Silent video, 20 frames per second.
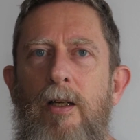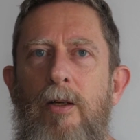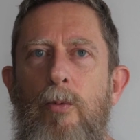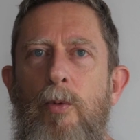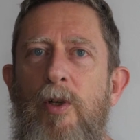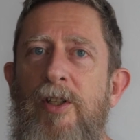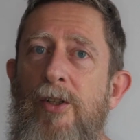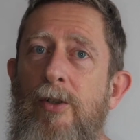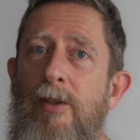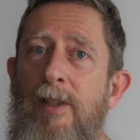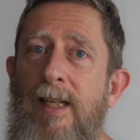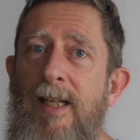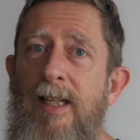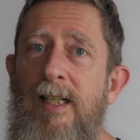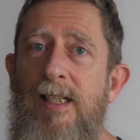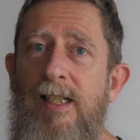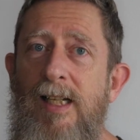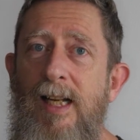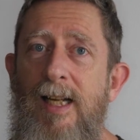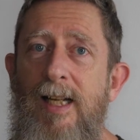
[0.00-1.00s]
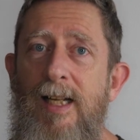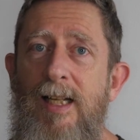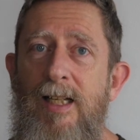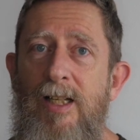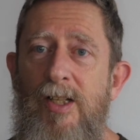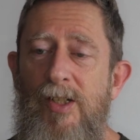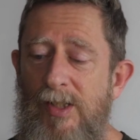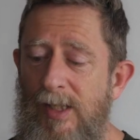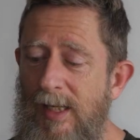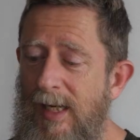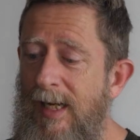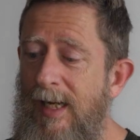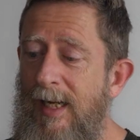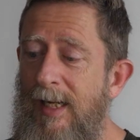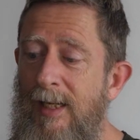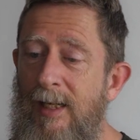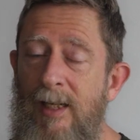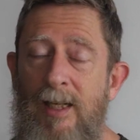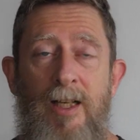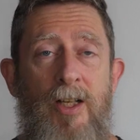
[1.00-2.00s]
What you need is
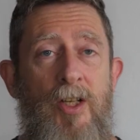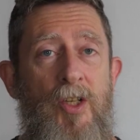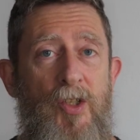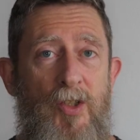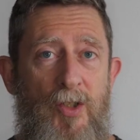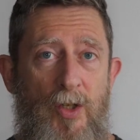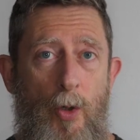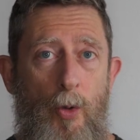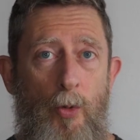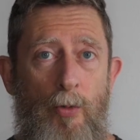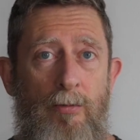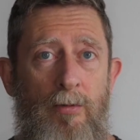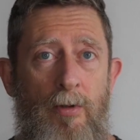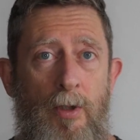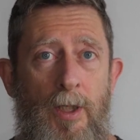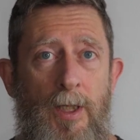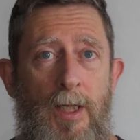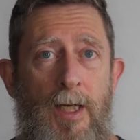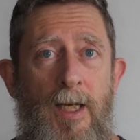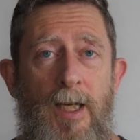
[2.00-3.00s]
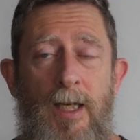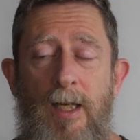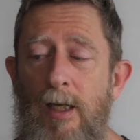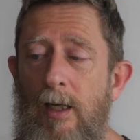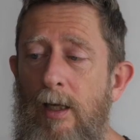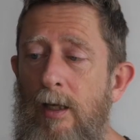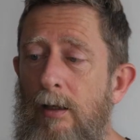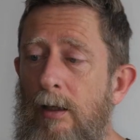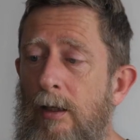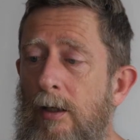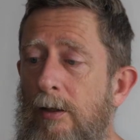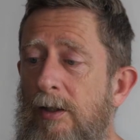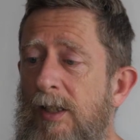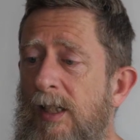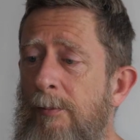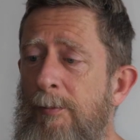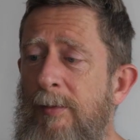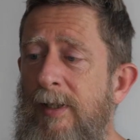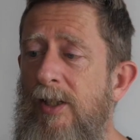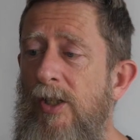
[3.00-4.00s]
a stone. It
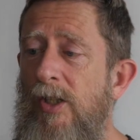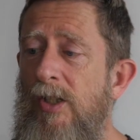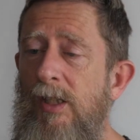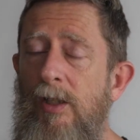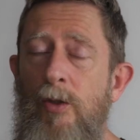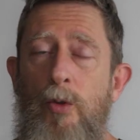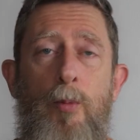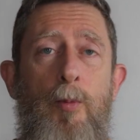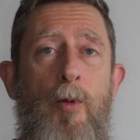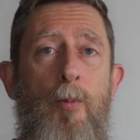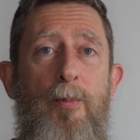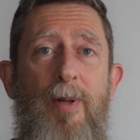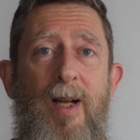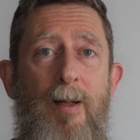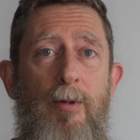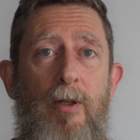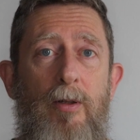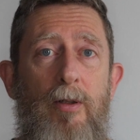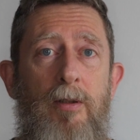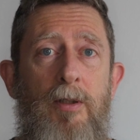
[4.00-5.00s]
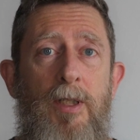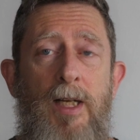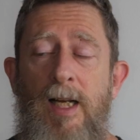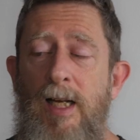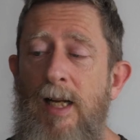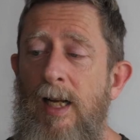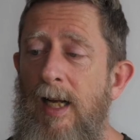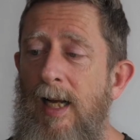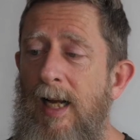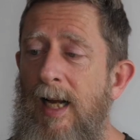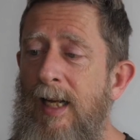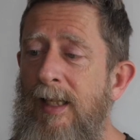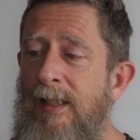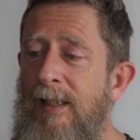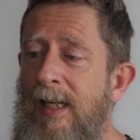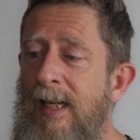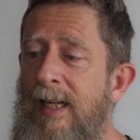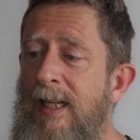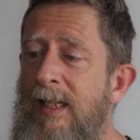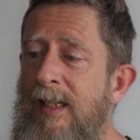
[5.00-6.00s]
can be just a normal pebble,
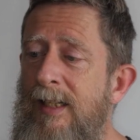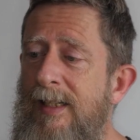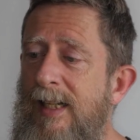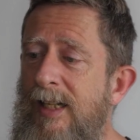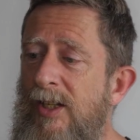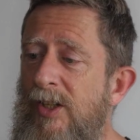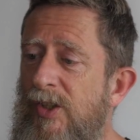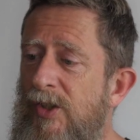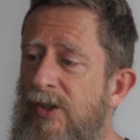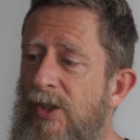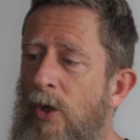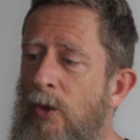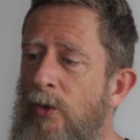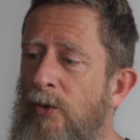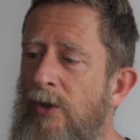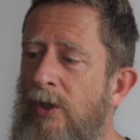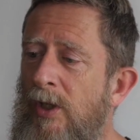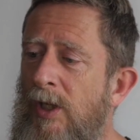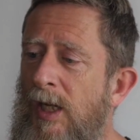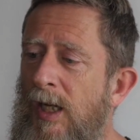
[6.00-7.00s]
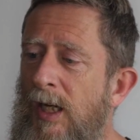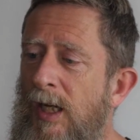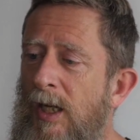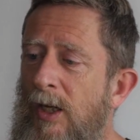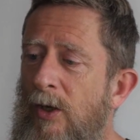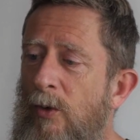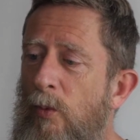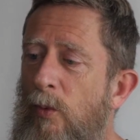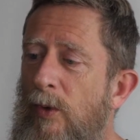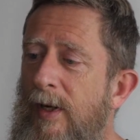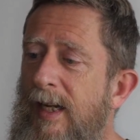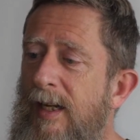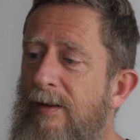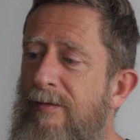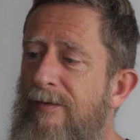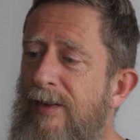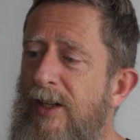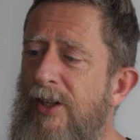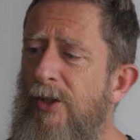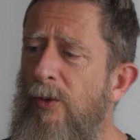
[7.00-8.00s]
and in this stone we
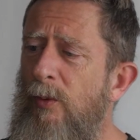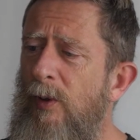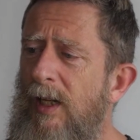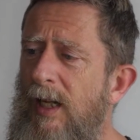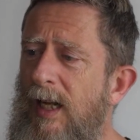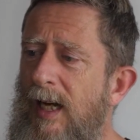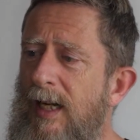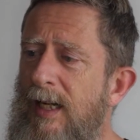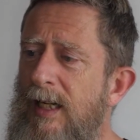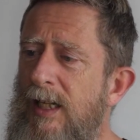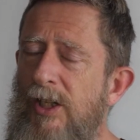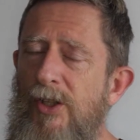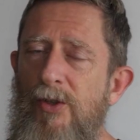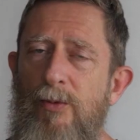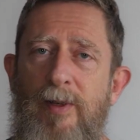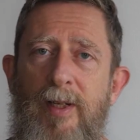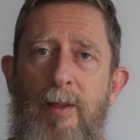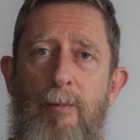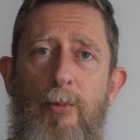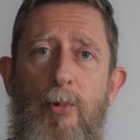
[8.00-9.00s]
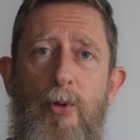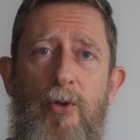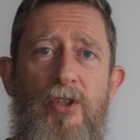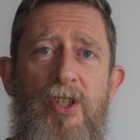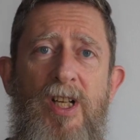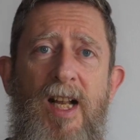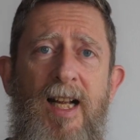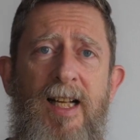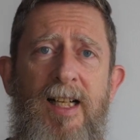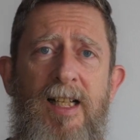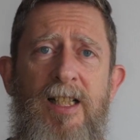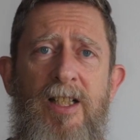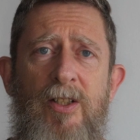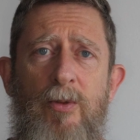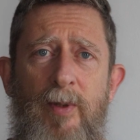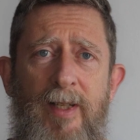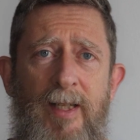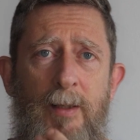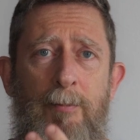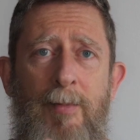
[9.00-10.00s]
visualize, we project,
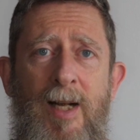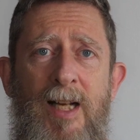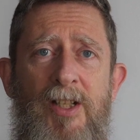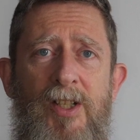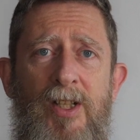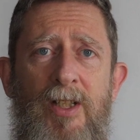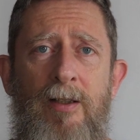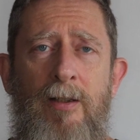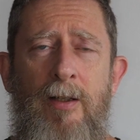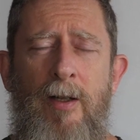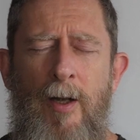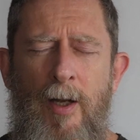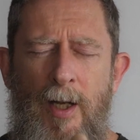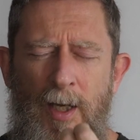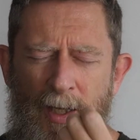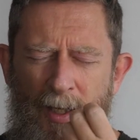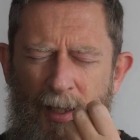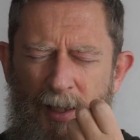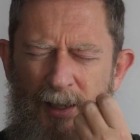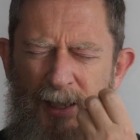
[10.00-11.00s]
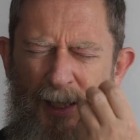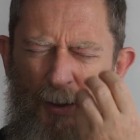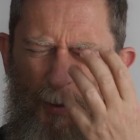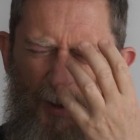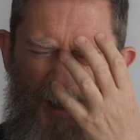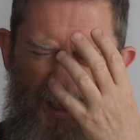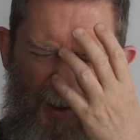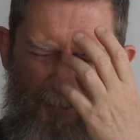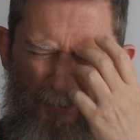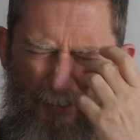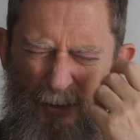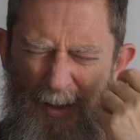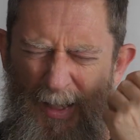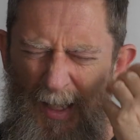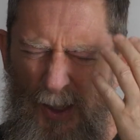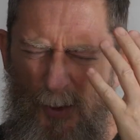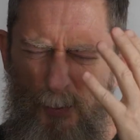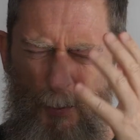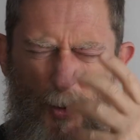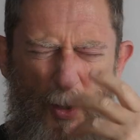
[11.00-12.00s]
we imagine that whatever
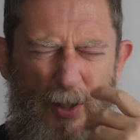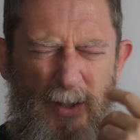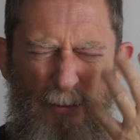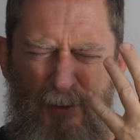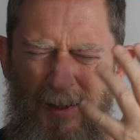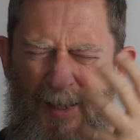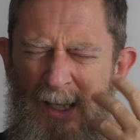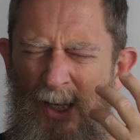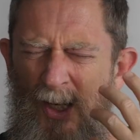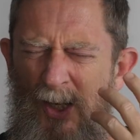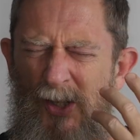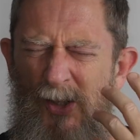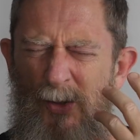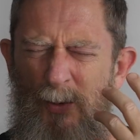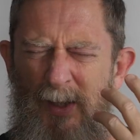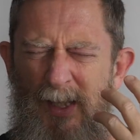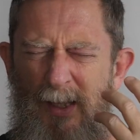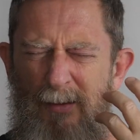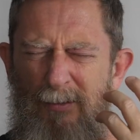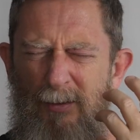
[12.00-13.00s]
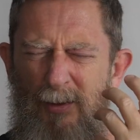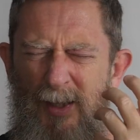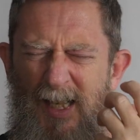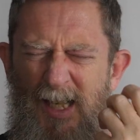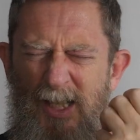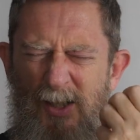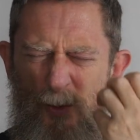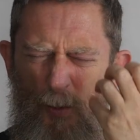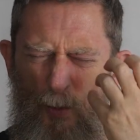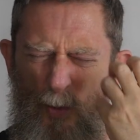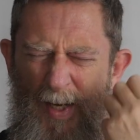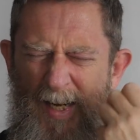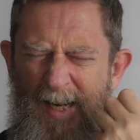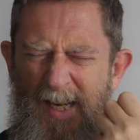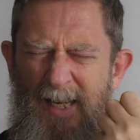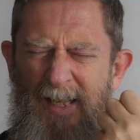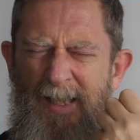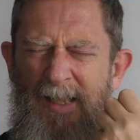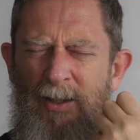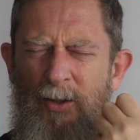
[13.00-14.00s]
is bothering us, whatever is
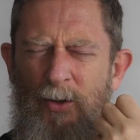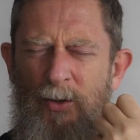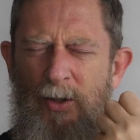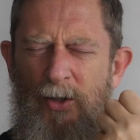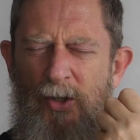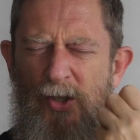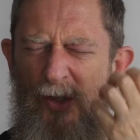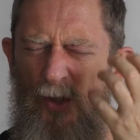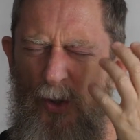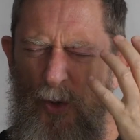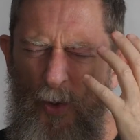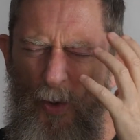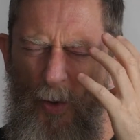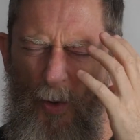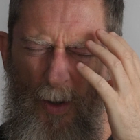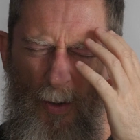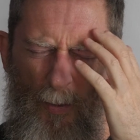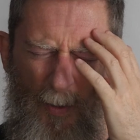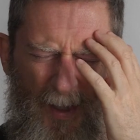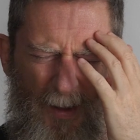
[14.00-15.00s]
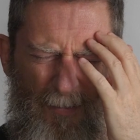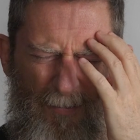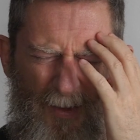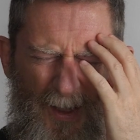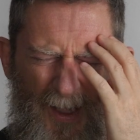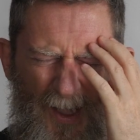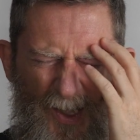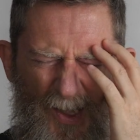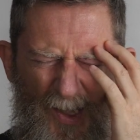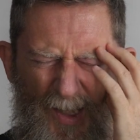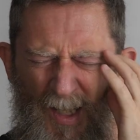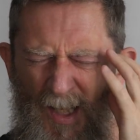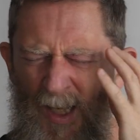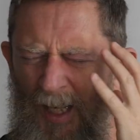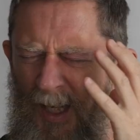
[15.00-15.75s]
weighing on our soul, whatever is